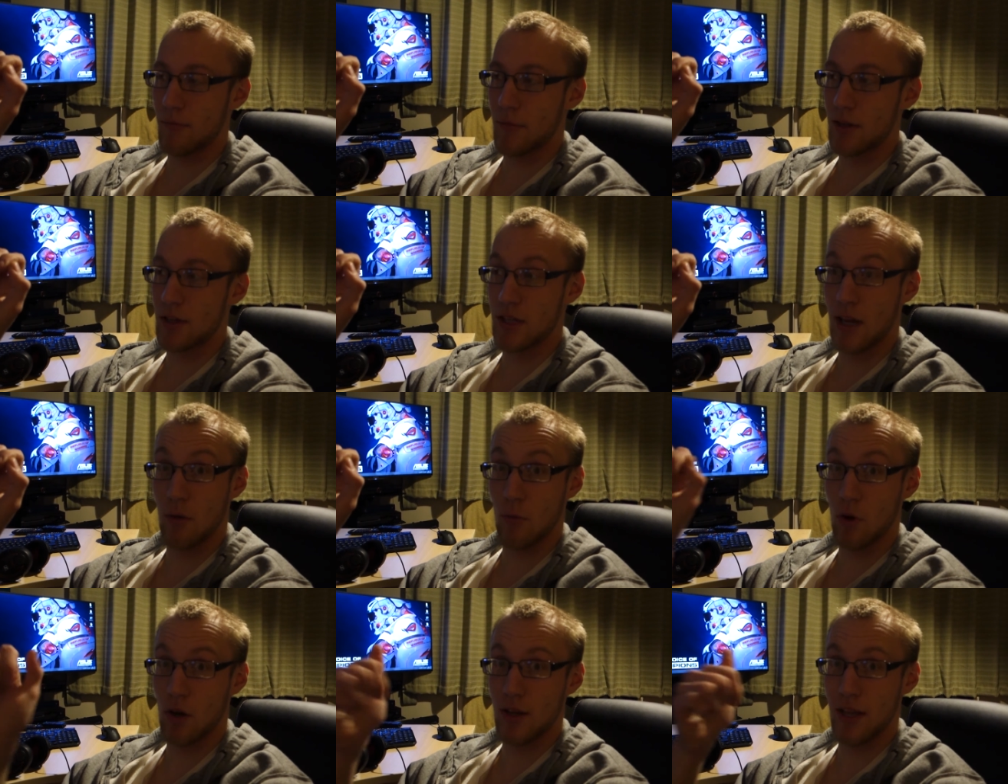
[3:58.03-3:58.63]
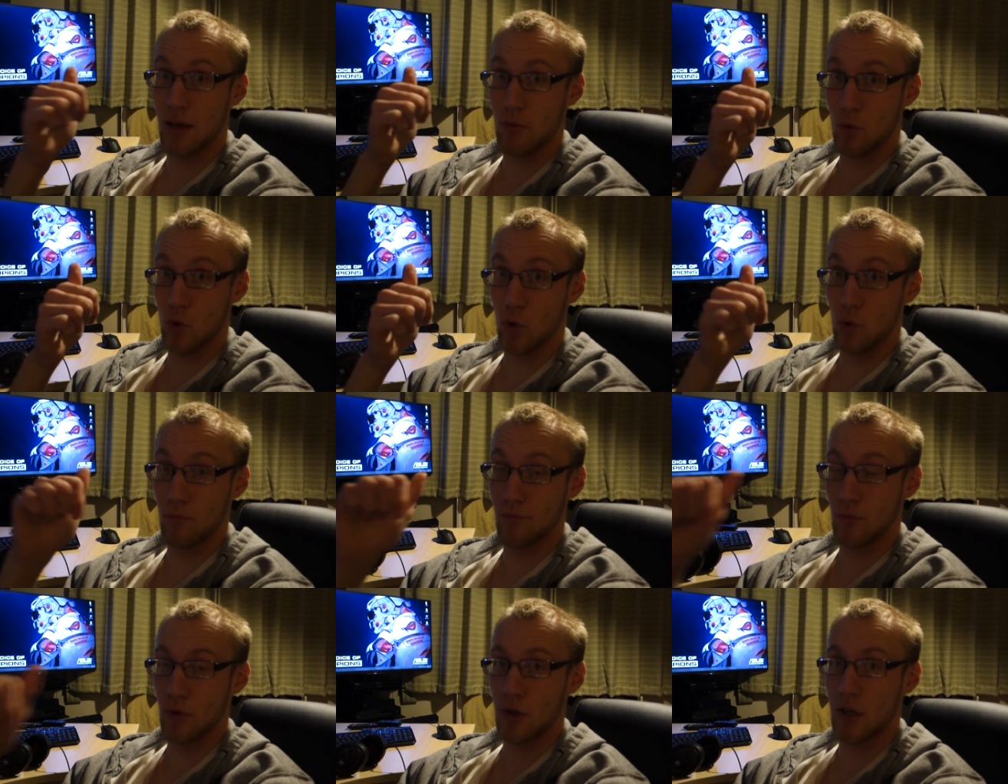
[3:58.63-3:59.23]
Is that what? Yeah,
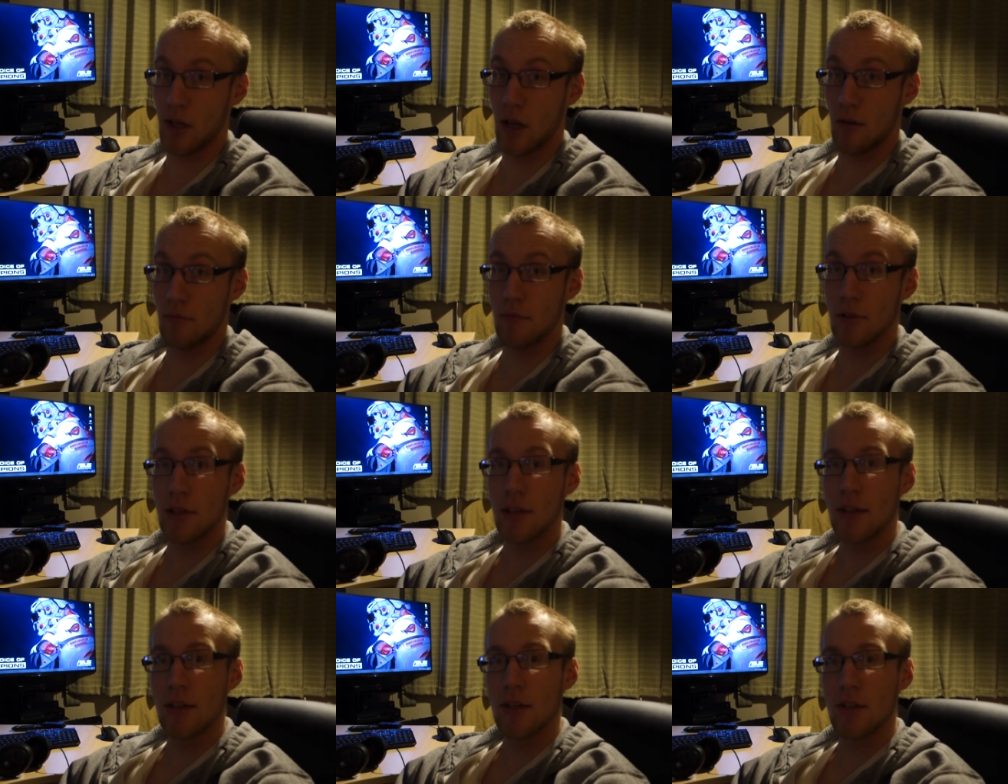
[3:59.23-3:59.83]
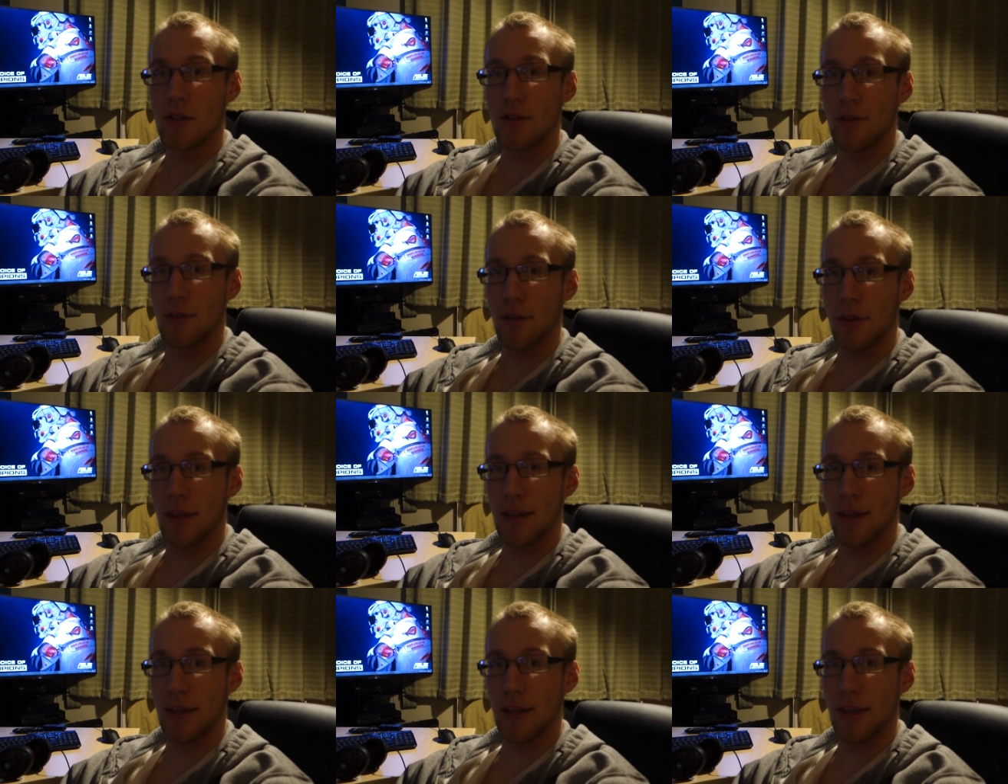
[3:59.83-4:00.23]
cool, we're done, sort of